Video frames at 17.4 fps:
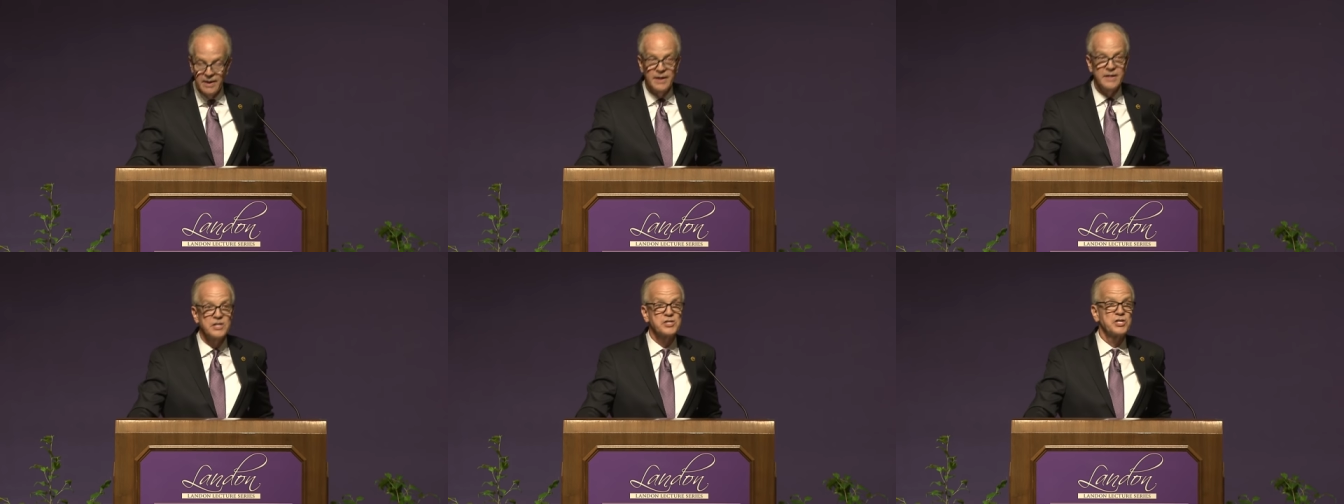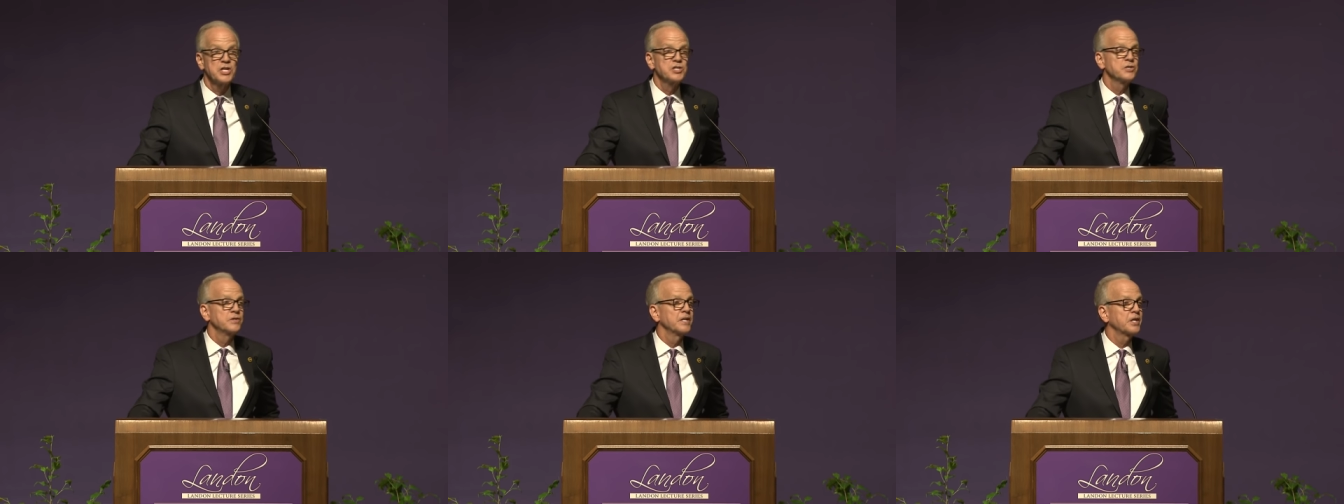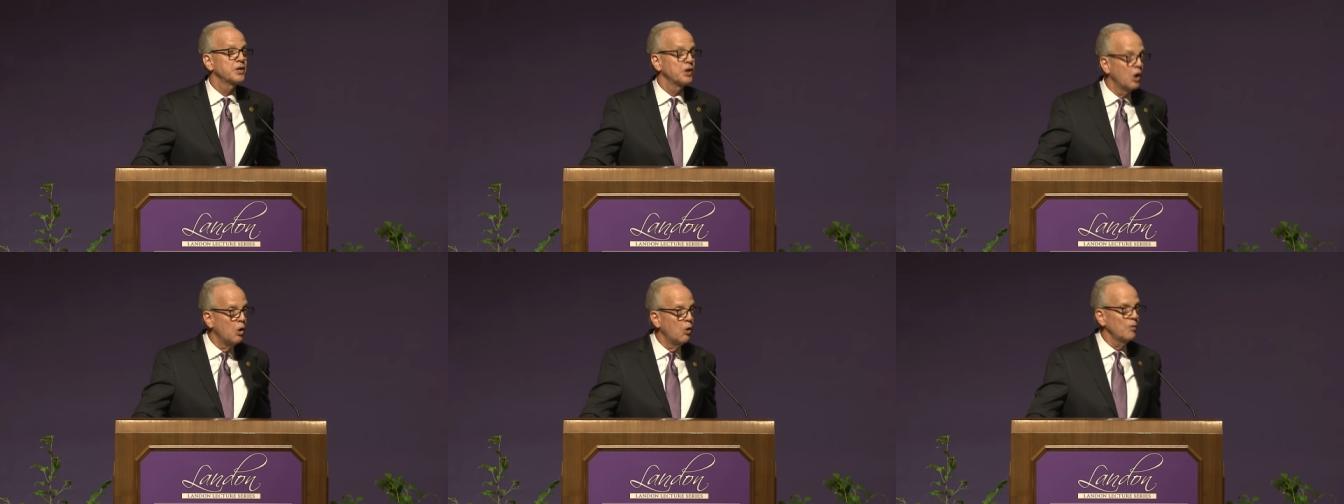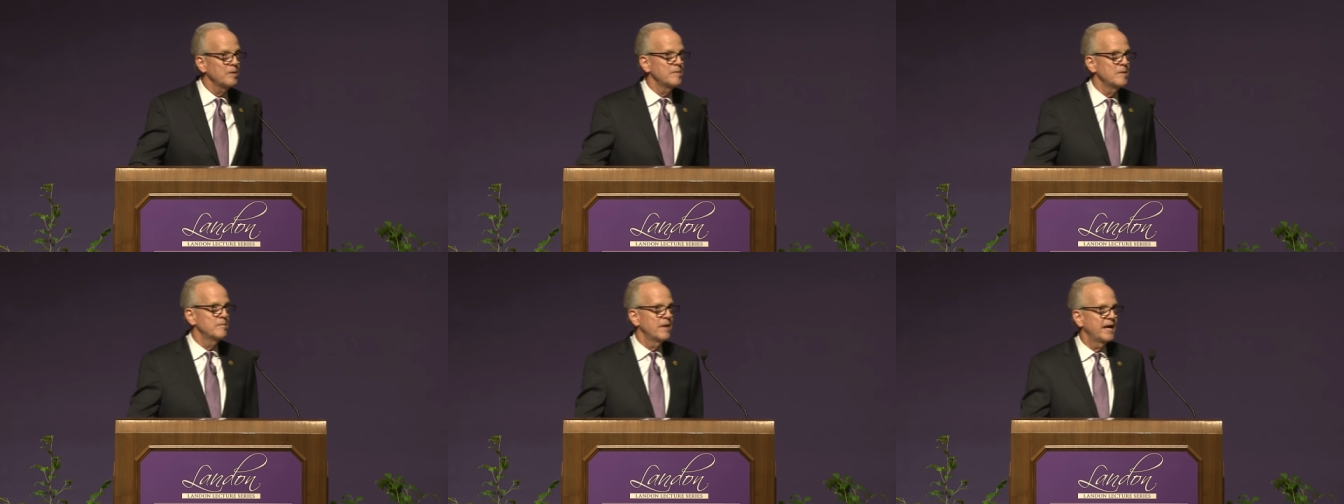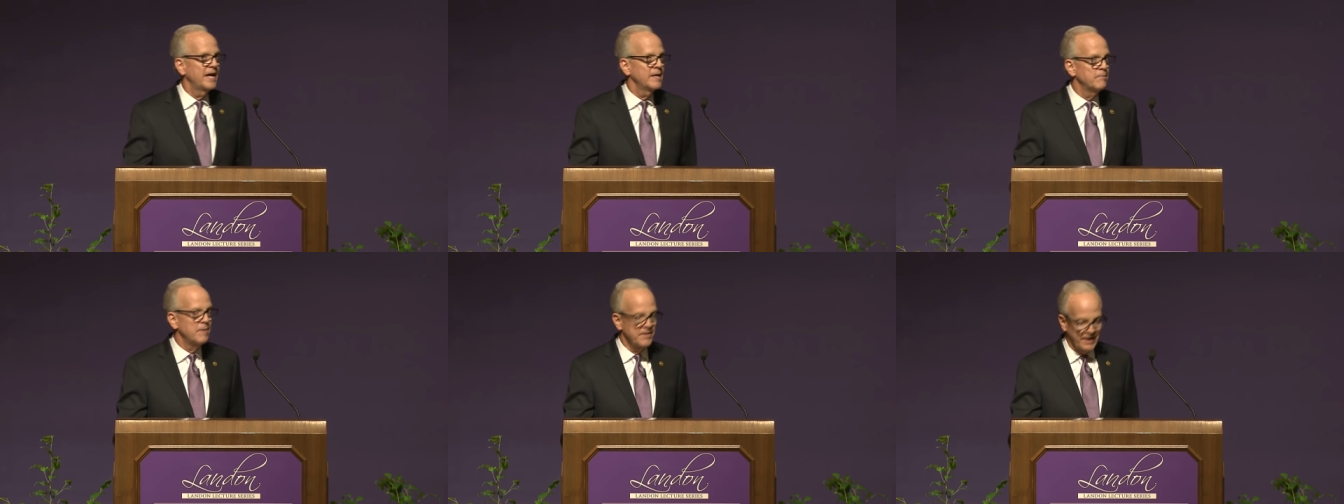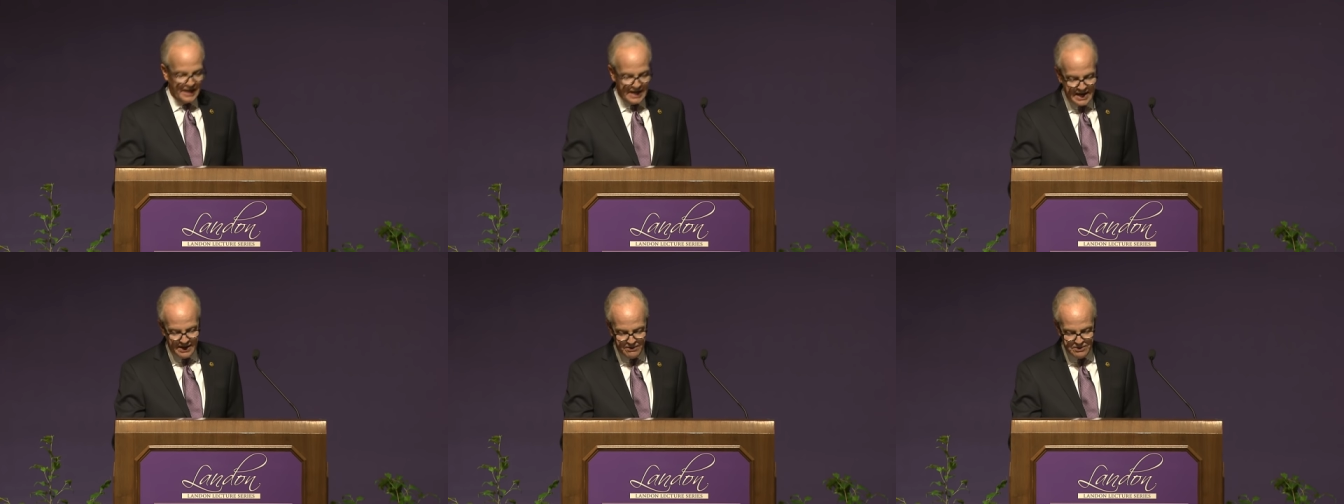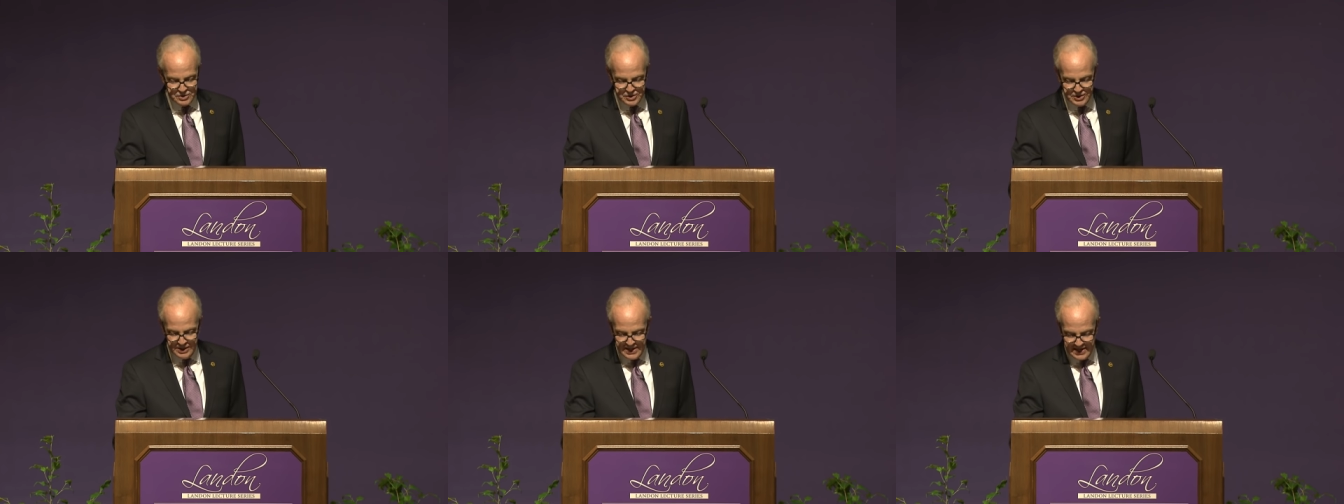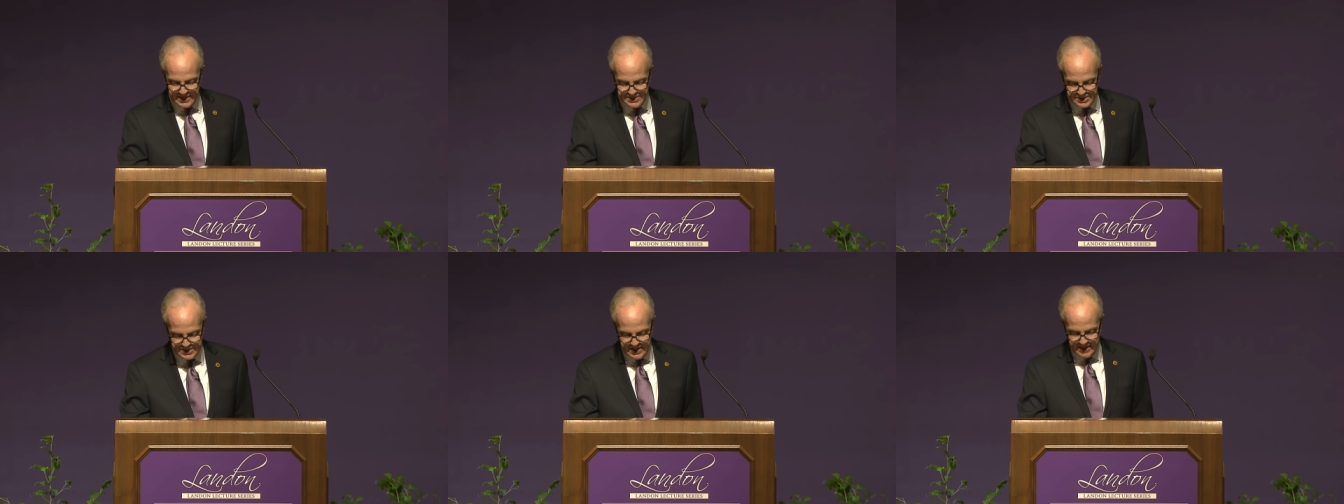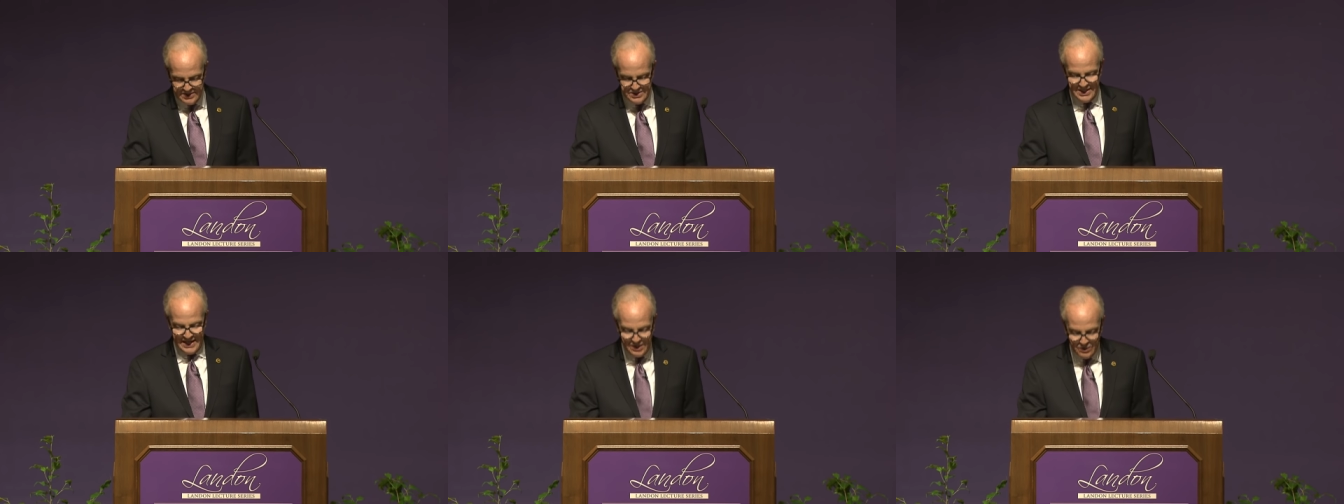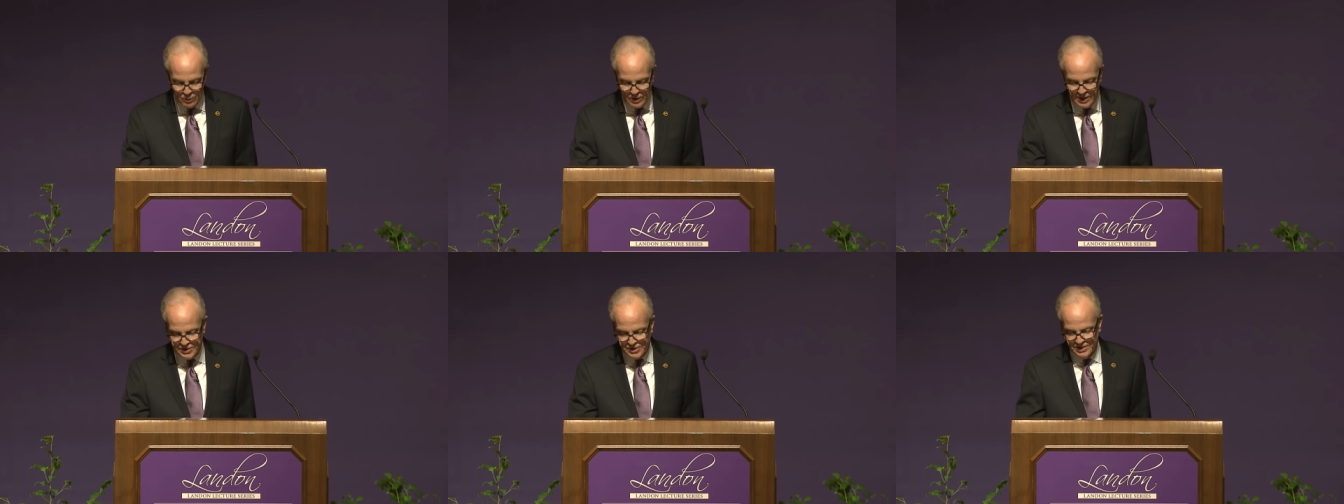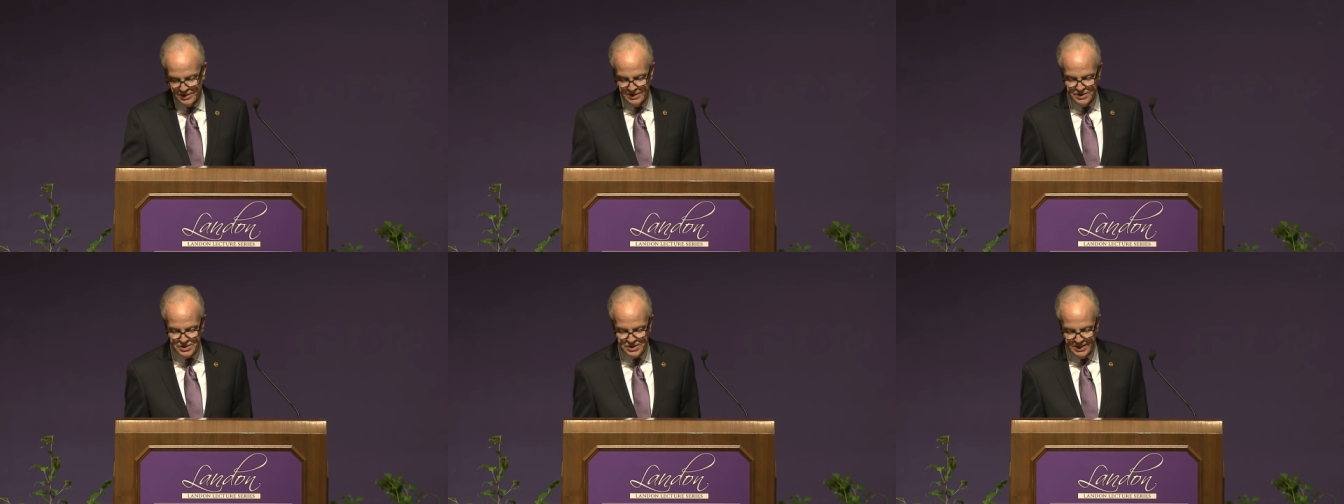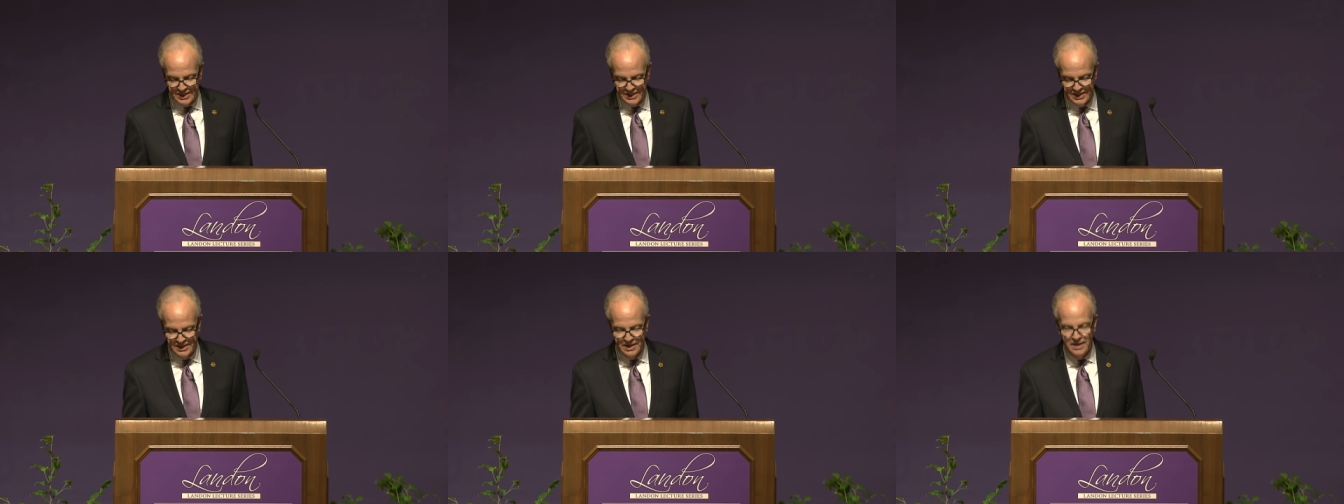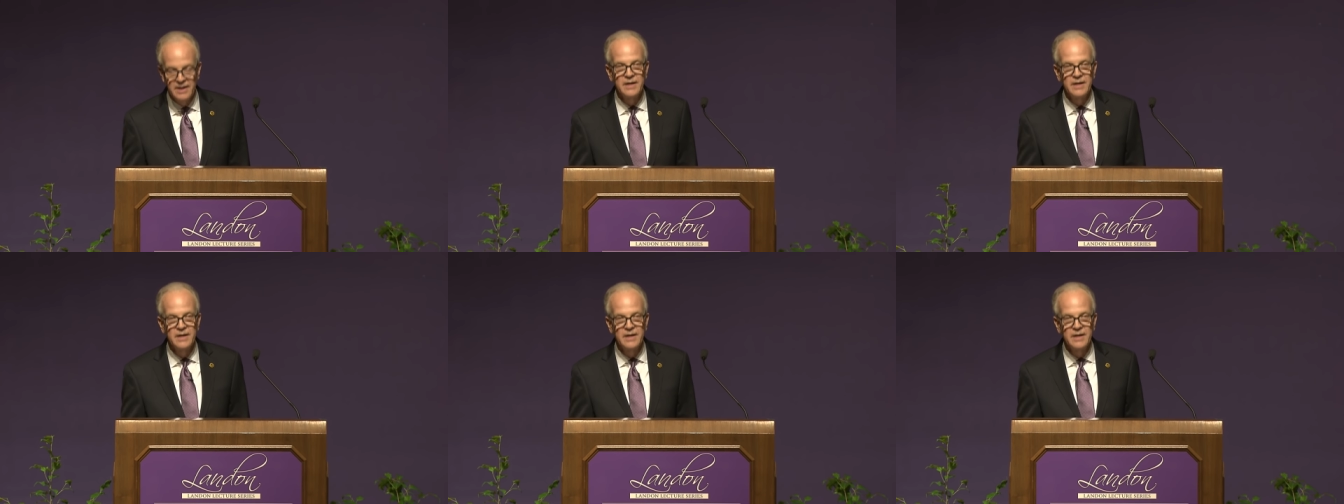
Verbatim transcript: a decision that could only be made by the Congress of the United States in Washington, D.C.,